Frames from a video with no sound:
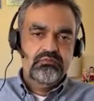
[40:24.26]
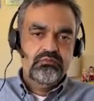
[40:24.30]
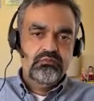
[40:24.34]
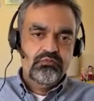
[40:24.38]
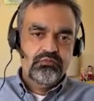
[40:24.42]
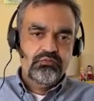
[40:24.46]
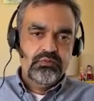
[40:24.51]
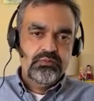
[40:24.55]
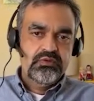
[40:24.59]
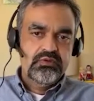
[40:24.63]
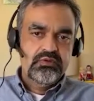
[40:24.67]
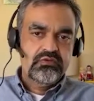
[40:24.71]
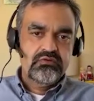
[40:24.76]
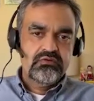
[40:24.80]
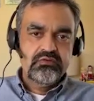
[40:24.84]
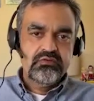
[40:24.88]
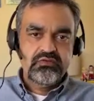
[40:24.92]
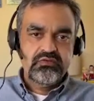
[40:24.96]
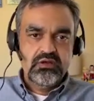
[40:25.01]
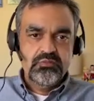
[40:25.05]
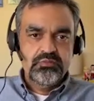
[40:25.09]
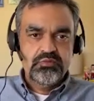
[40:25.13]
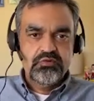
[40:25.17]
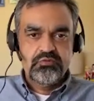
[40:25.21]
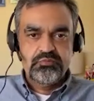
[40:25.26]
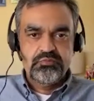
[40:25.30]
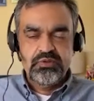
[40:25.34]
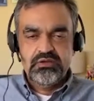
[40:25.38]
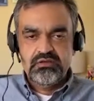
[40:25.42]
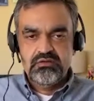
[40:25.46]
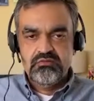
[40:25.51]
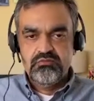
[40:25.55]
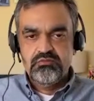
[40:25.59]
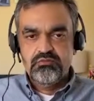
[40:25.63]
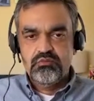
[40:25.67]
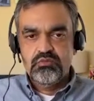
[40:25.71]
from a ServiceNow
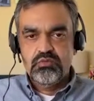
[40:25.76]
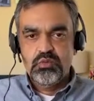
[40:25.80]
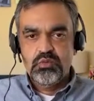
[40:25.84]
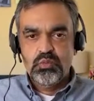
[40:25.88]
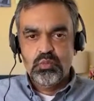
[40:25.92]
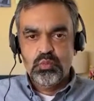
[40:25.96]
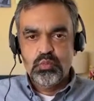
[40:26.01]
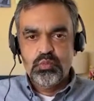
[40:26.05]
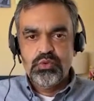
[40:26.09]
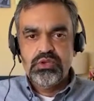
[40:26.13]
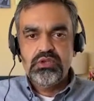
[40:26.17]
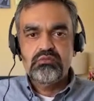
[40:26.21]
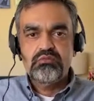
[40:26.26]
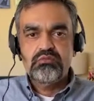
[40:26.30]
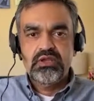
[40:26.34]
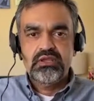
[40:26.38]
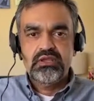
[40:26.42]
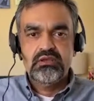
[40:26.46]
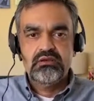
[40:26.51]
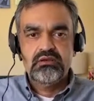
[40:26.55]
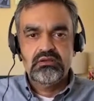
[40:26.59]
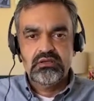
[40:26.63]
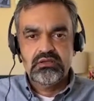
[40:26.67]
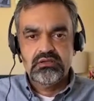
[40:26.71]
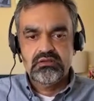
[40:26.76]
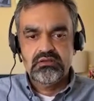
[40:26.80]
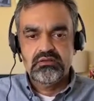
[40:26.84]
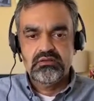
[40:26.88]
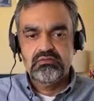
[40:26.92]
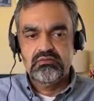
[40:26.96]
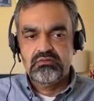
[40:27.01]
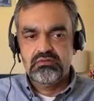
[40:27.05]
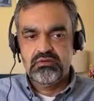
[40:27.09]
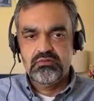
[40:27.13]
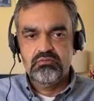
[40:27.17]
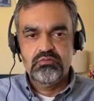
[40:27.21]
perspective, we
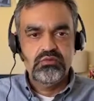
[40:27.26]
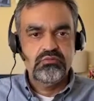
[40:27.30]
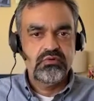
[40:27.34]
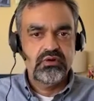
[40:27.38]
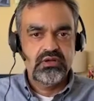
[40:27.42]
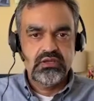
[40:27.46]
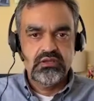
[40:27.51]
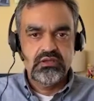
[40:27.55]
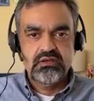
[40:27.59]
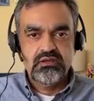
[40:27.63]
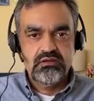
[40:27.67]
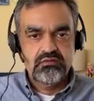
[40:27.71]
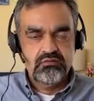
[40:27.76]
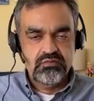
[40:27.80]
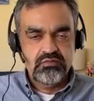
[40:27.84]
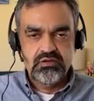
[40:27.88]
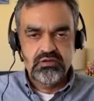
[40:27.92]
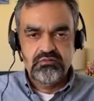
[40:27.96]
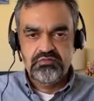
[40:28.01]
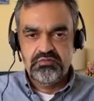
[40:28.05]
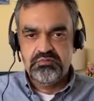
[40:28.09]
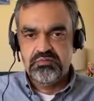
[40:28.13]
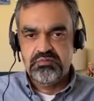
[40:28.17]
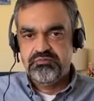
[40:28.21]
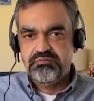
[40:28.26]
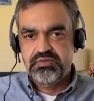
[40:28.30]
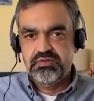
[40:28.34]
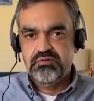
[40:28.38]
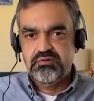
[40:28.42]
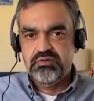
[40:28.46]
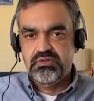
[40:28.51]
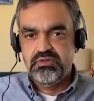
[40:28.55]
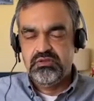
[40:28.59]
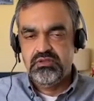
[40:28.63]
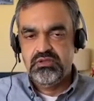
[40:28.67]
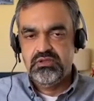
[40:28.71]
recognize right from the
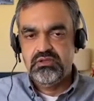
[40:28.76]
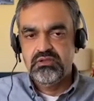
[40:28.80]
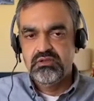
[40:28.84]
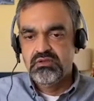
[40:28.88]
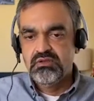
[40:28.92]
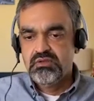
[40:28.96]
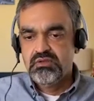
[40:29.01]
founding that